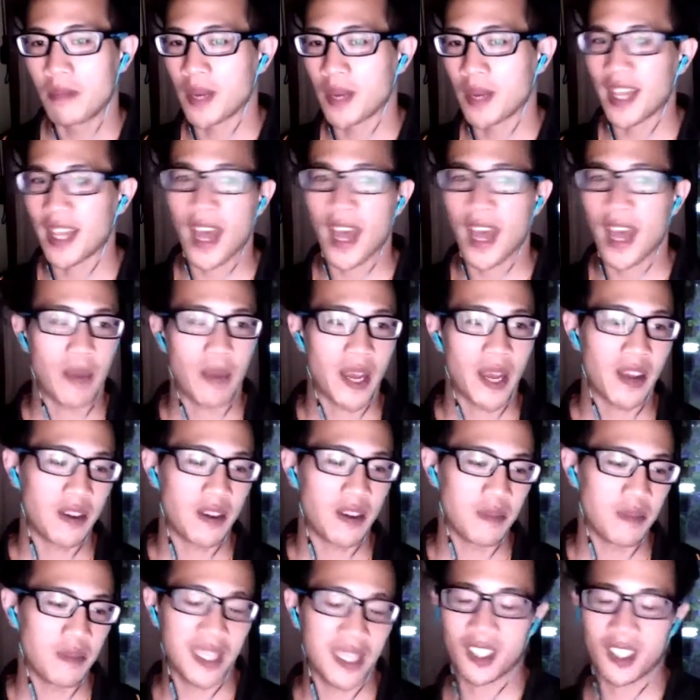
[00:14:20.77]
but that by
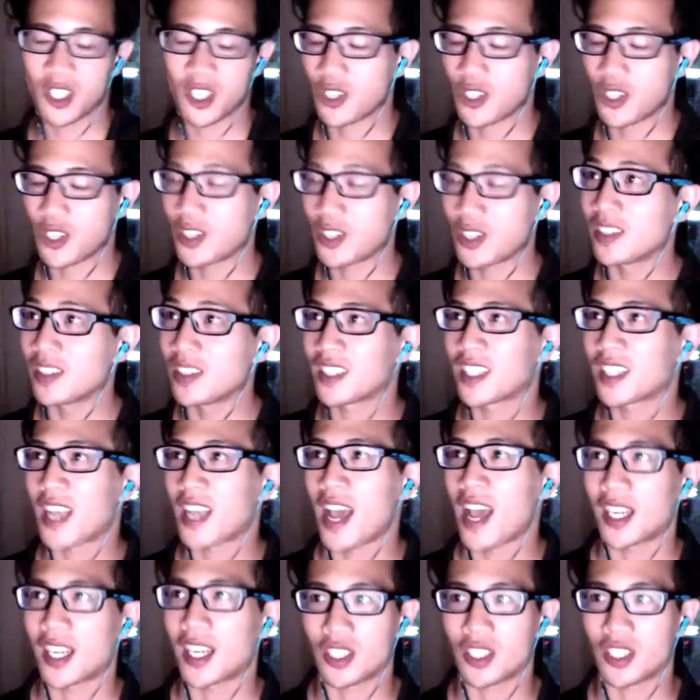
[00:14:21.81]
all means shouldn't
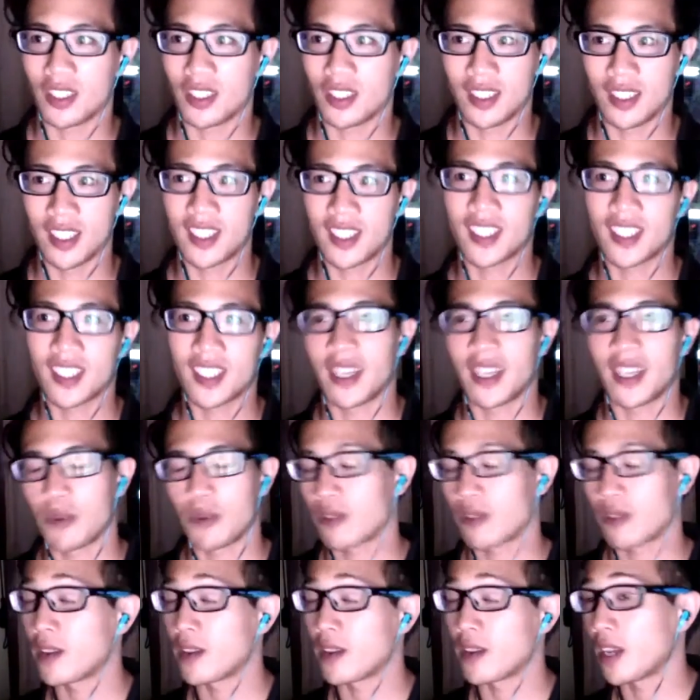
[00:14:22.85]
actually dictate
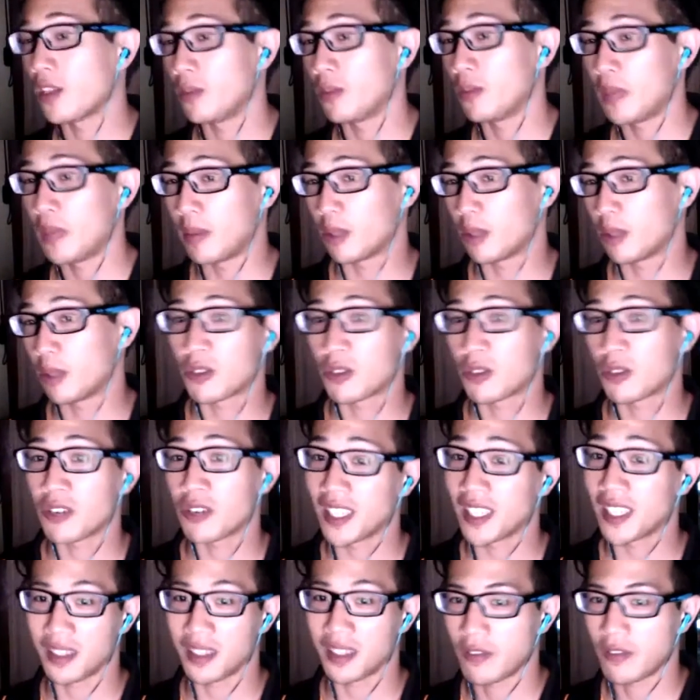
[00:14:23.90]
whether or not you'd be able to
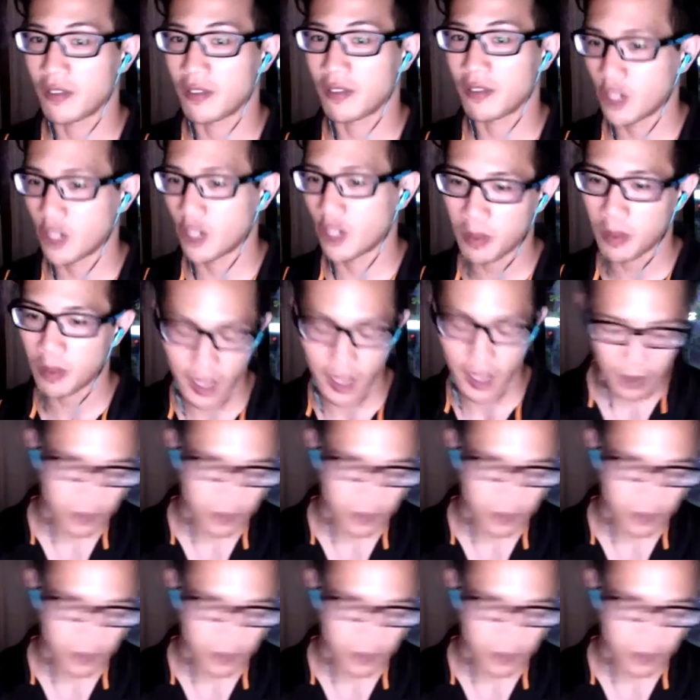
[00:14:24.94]
create it in the first place.